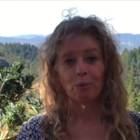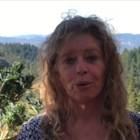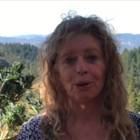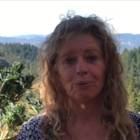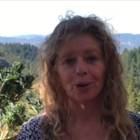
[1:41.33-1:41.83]

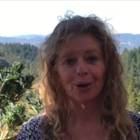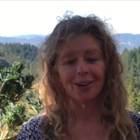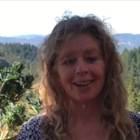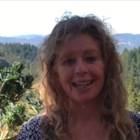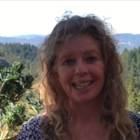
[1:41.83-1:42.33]
We
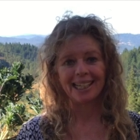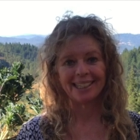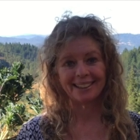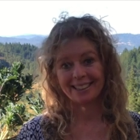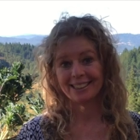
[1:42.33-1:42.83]
were
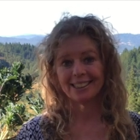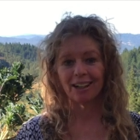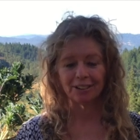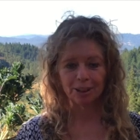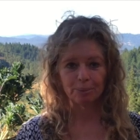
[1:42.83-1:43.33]
in the
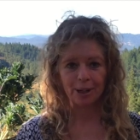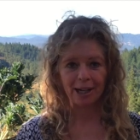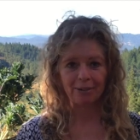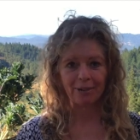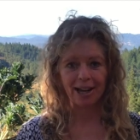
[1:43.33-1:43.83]
delta
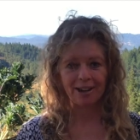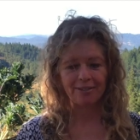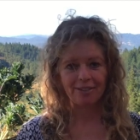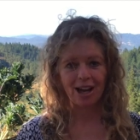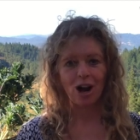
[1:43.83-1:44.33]
brainwave